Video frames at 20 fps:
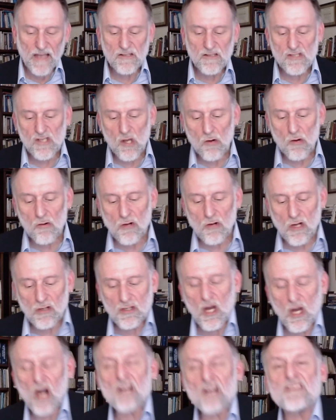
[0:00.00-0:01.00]
And so
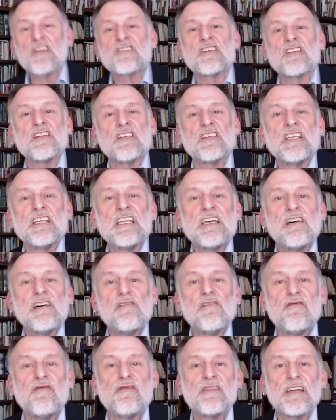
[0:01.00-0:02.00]
God doesn't
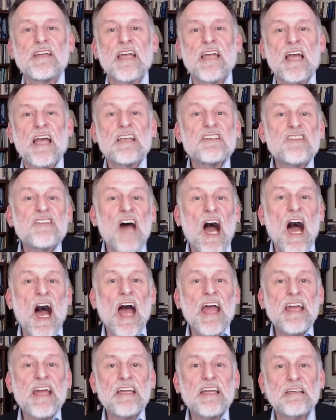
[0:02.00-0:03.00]
live and
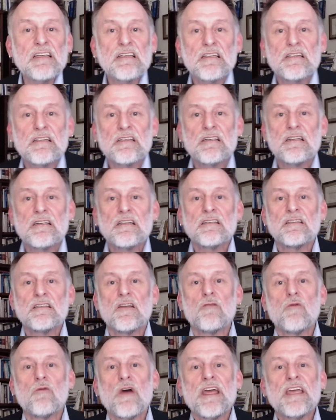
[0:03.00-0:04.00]
die
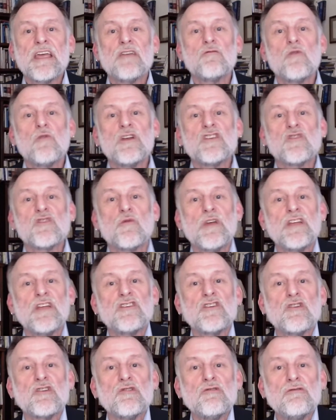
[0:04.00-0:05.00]
the way in which we
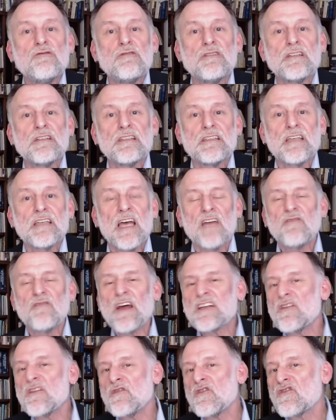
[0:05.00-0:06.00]
do? In
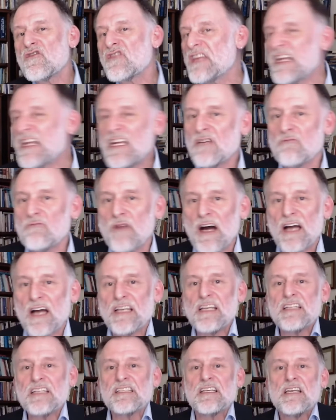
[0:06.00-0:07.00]
fact, if you think
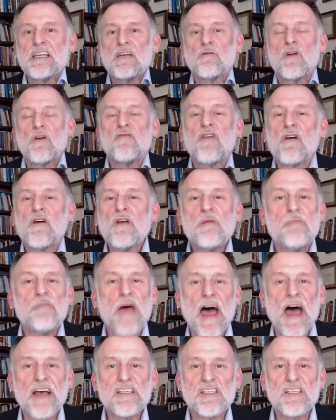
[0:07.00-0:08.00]
about it, we're very
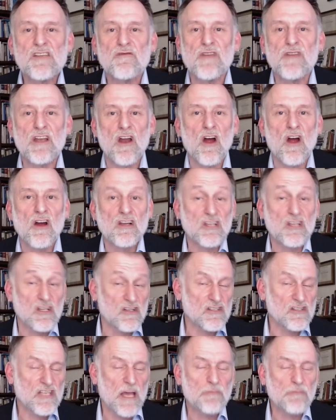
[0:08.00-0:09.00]
passive in our
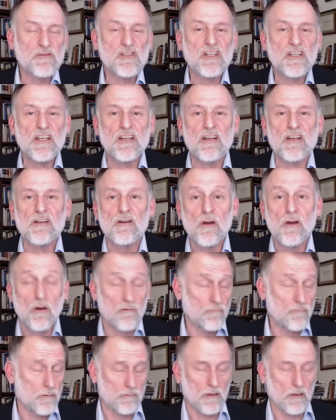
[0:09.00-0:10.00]
conception and uh,
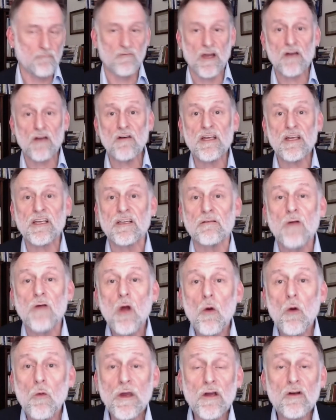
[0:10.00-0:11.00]
very
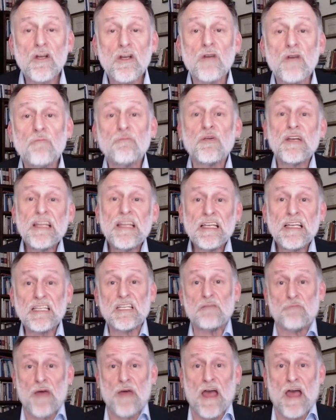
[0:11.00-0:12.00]
we are
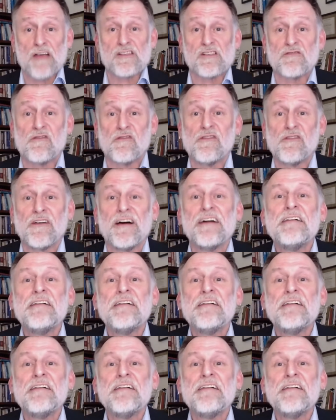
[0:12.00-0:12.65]
completely passive